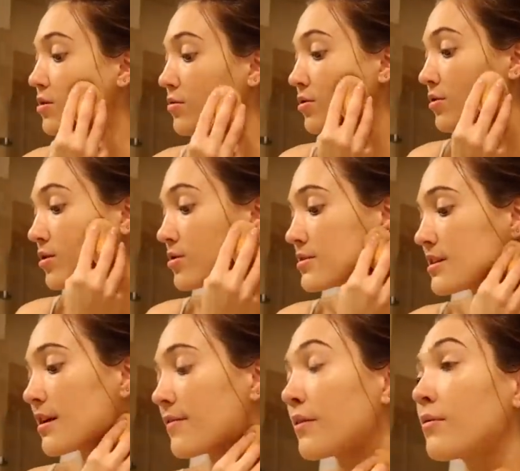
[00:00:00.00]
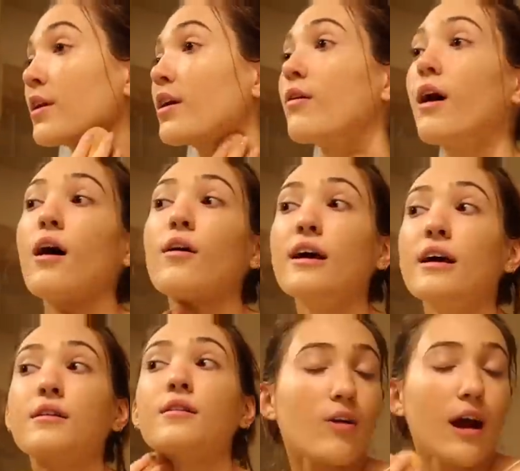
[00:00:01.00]
So Thursday, if I want to go out
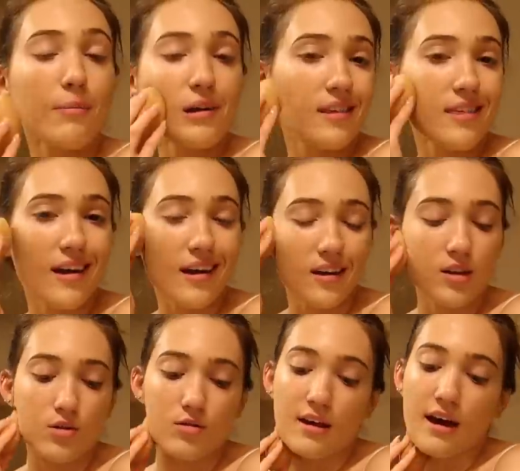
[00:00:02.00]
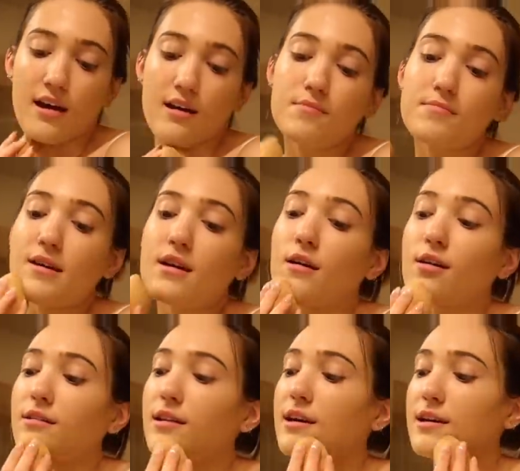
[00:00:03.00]
and grab anything, I can do that, make
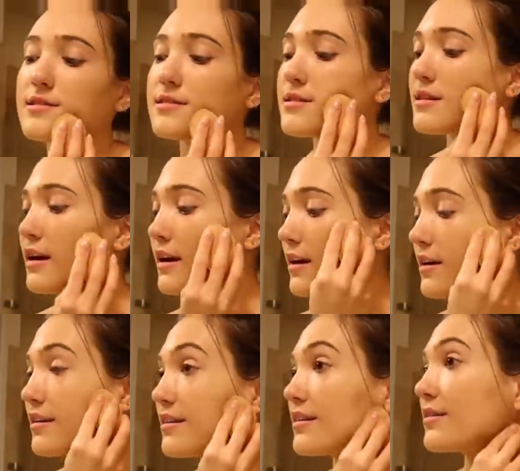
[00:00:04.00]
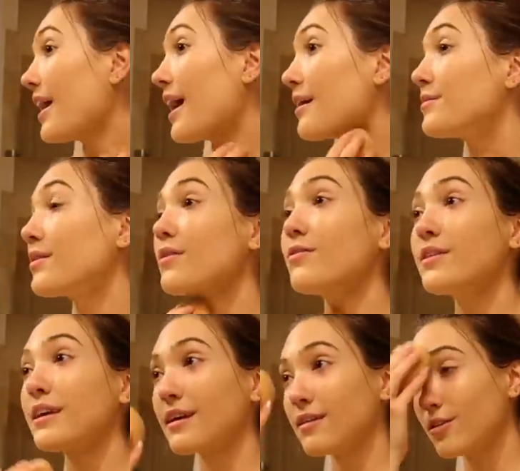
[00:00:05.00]
our list. And yeah, I'm definitely
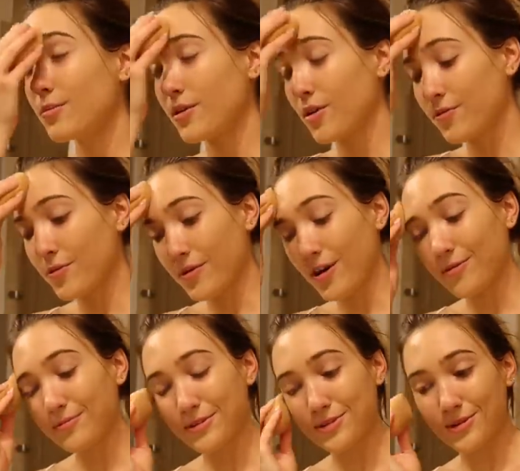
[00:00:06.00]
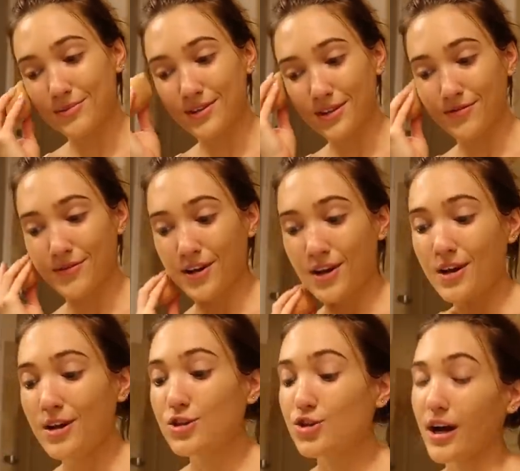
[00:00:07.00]
feeling a little bit overwhelmed in terms of
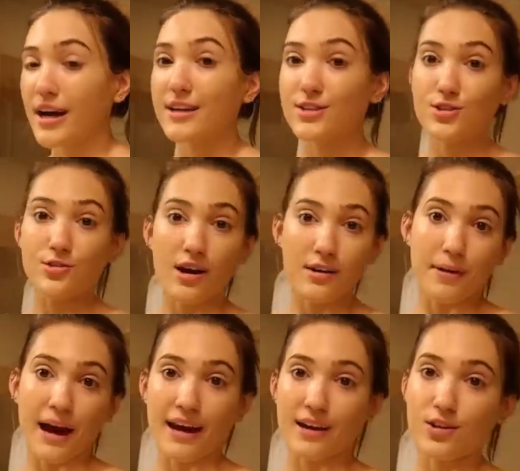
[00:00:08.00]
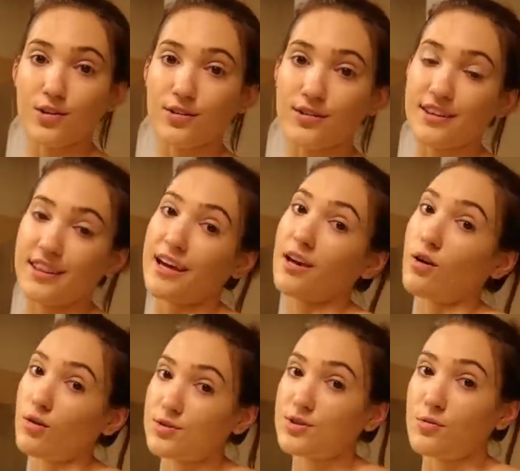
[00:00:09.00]
trying to unpack and do everything and
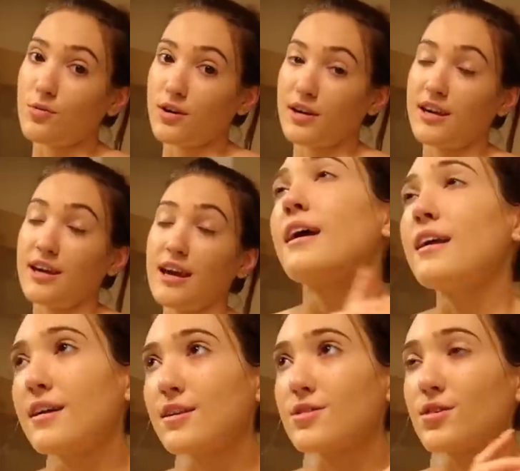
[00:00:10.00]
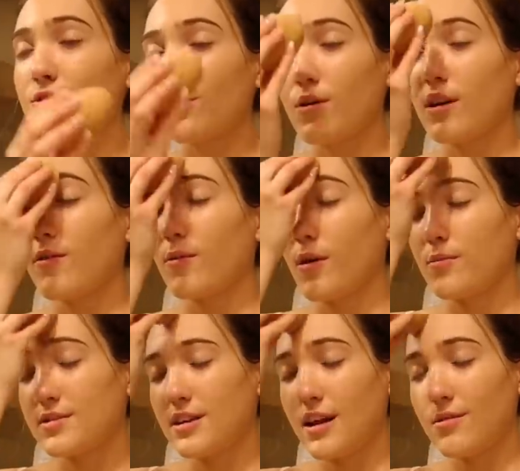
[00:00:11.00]
also working. Aiden is also working from
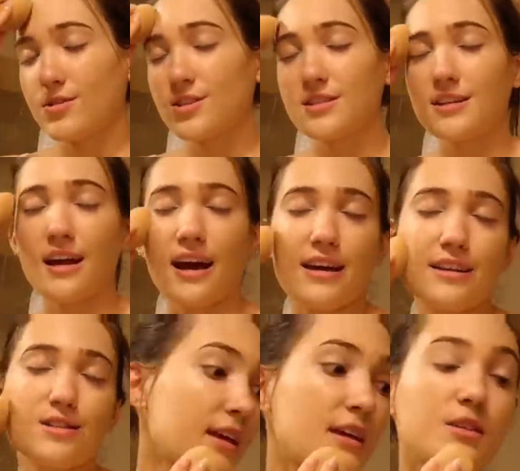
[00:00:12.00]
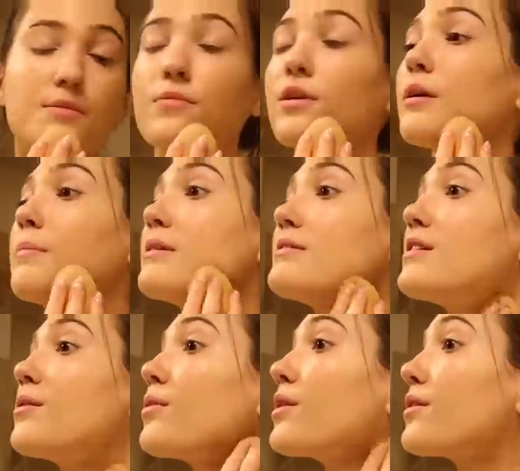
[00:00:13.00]
home today, which is nice. He's been really
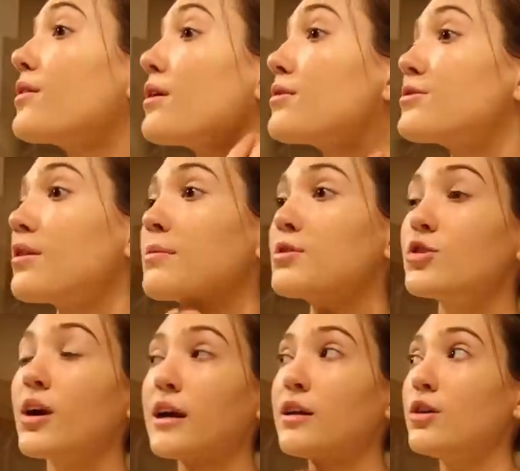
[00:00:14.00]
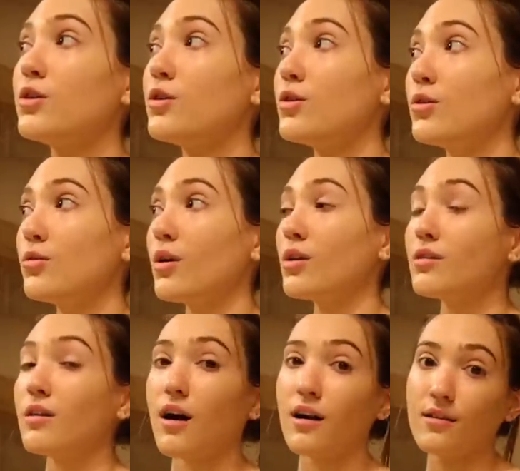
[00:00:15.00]
busy at work though, so I've been trying to do a
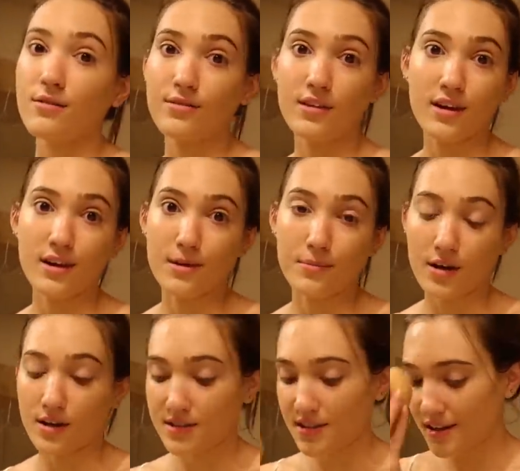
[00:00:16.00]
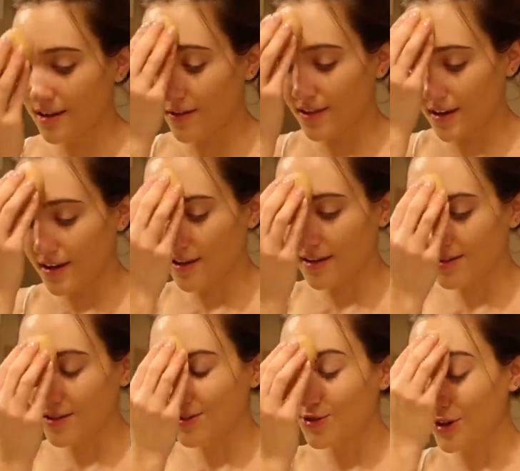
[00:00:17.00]
lot of the unboxing and everything
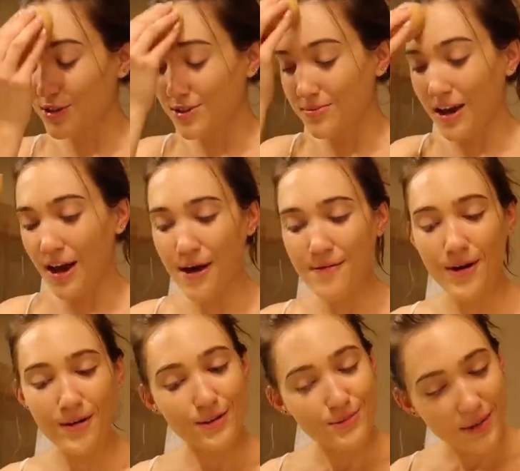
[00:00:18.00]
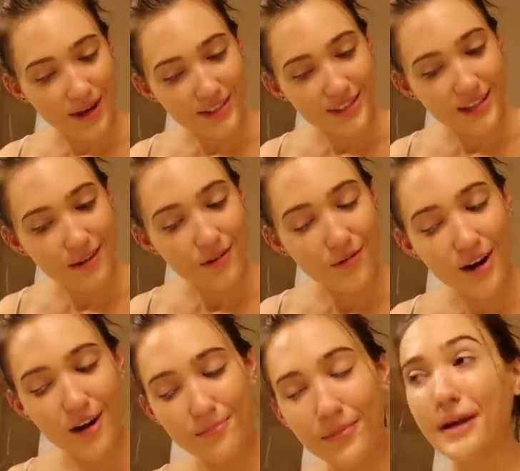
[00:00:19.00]
because it's stressing me out having all the boxes
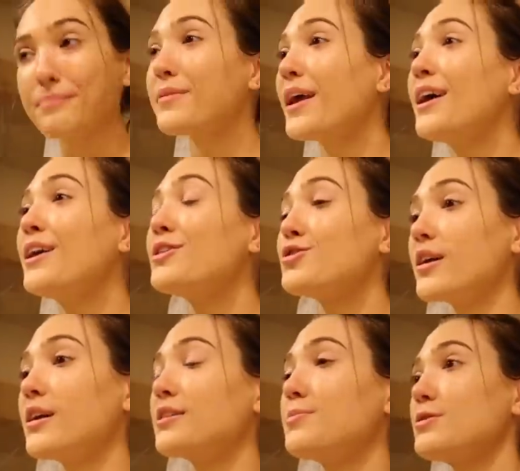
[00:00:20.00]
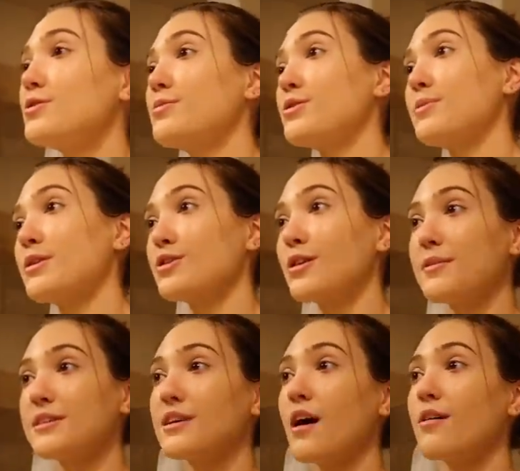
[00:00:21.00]
everywhere, but try not to put too much pressure on
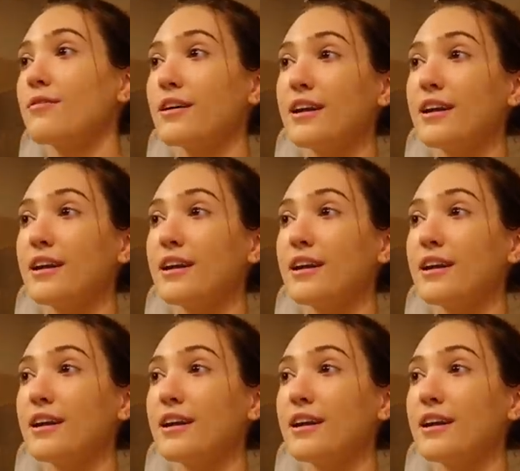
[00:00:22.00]
myself.